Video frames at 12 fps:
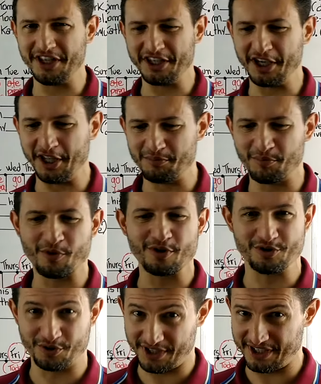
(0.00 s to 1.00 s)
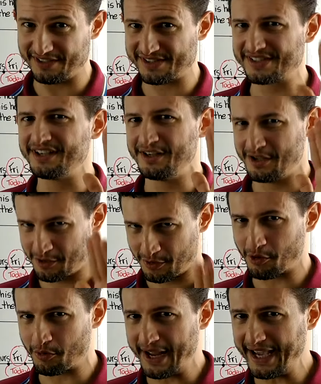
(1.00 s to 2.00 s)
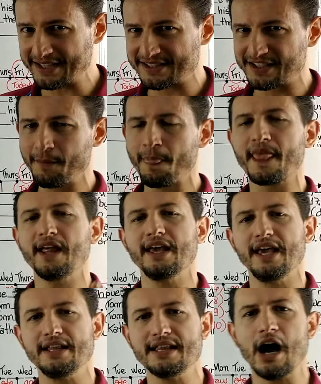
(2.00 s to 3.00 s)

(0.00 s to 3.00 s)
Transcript: thinking in Portuguese. Correct? And